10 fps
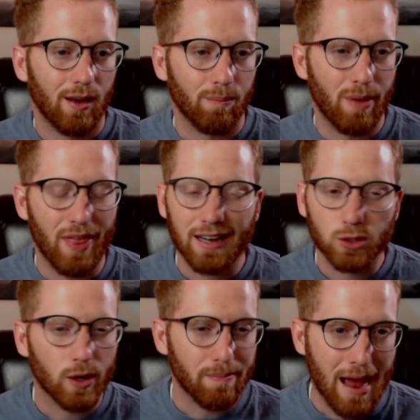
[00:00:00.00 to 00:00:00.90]
but that's
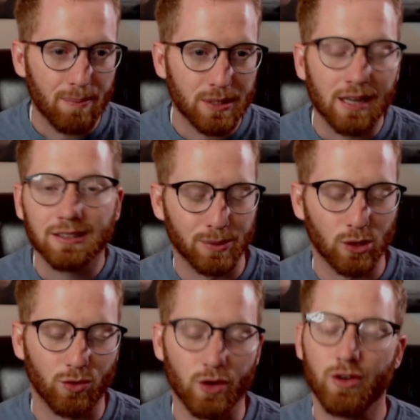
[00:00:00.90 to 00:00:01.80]
what a map does. So
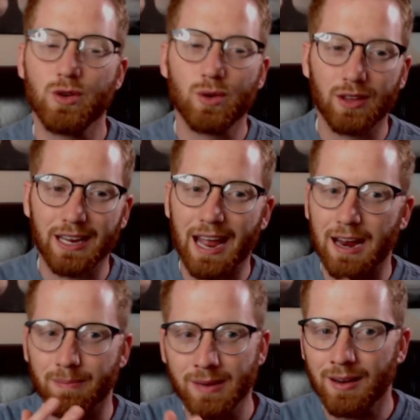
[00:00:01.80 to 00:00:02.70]
if you're new to the
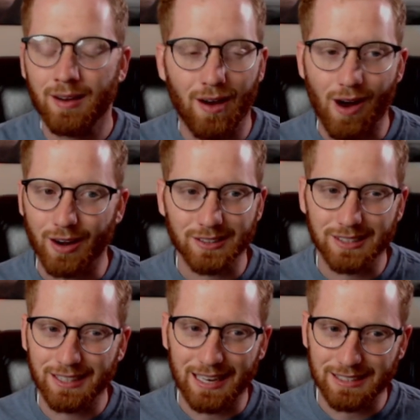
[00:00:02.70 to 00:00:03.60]
game,
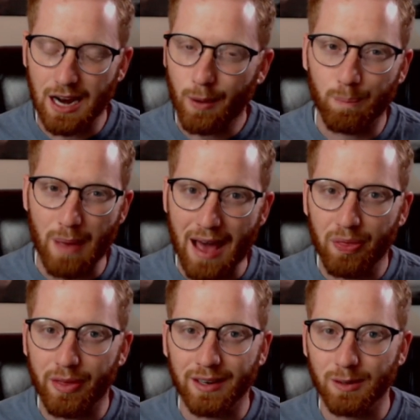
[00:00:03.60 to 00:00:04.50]
honestly, that's not a
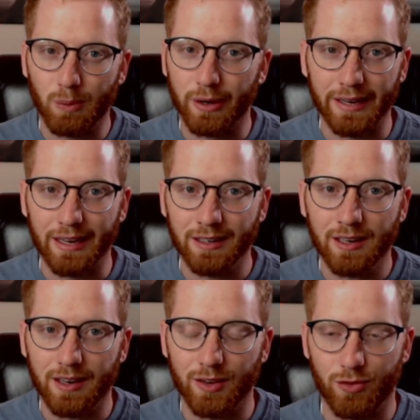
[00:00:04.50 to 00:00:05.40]
bad thing to bring in
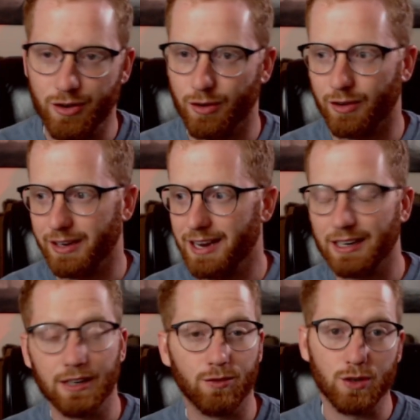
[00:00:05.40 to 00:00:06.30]
if you're
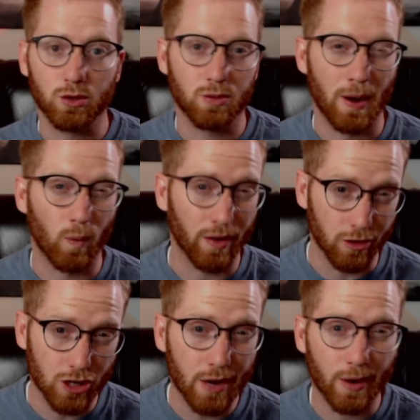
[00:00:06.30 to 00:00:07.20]
getting confused about where the
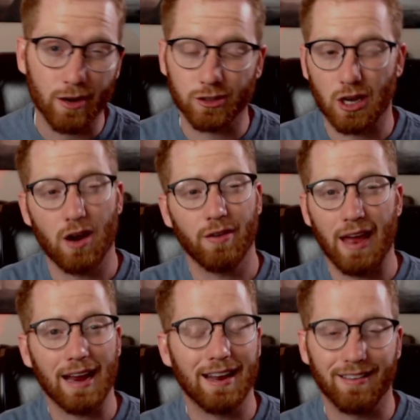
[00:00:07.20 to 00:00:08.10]
generators are,
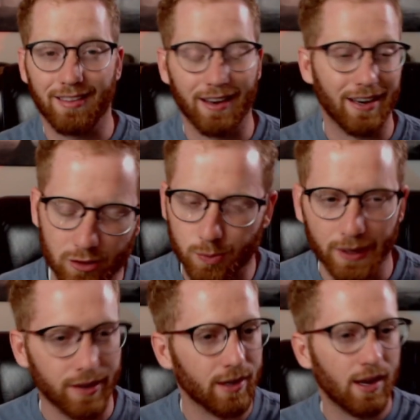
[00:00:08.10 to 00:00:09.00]
that kind of thing.
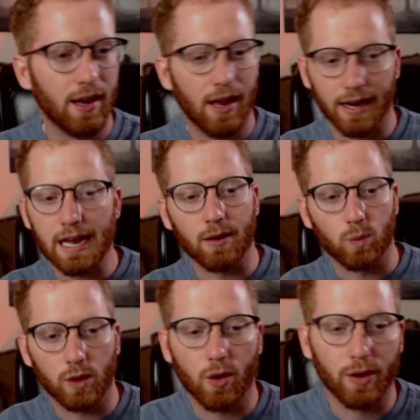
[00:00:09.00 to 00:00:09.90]
But again,
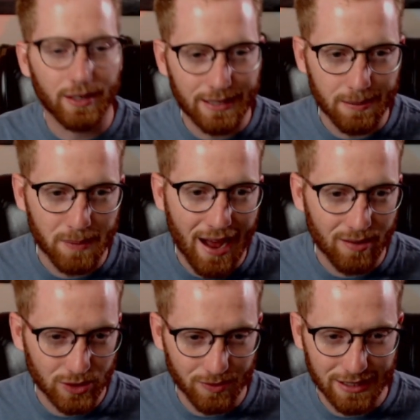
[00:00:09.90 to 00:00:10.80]
we'll go into deep
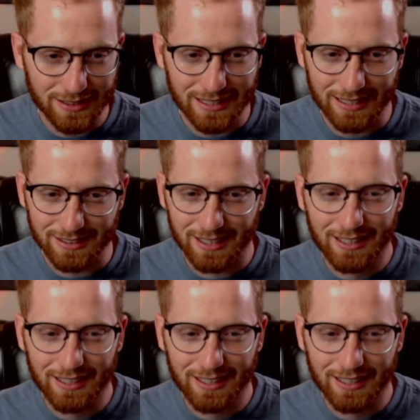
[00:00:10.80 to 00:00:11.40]
dives of these things.